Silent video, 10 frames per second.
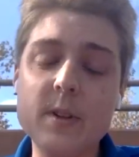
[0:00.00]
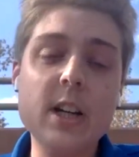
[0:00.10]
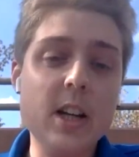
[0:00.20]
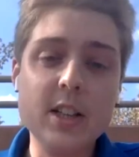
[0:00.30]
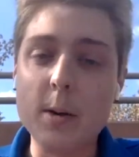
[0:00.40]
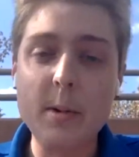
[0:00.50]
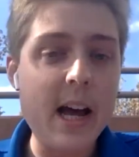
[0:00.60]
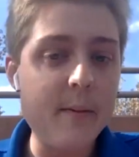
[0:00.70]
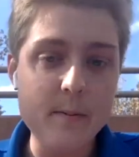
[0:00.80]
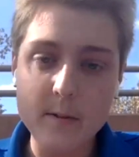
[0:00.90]
And some
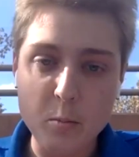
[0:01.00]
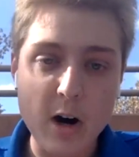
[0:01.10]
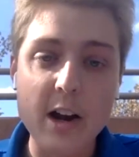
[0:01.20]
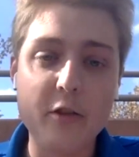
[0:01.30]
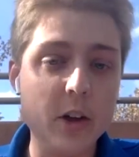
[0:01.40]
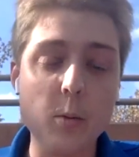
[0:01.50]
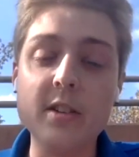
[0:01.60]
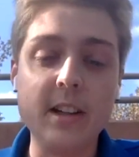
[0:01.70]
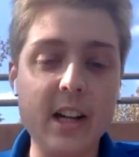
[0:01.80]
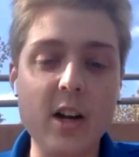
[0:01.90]
of that,
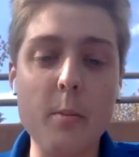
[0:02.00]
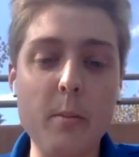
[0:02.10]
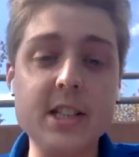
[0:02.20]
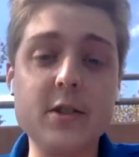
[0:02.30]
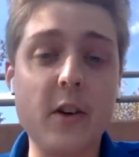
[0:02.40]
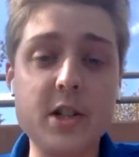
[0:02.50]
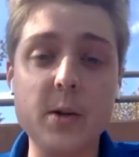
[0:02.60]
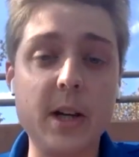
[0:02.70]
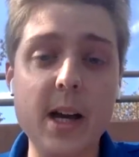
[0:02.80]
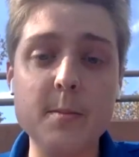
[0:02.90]
Bradfield wasn't getting on base the
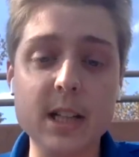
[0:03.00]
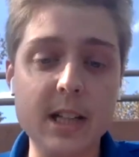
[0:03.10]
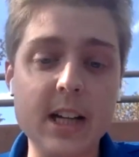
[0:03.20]
first two games,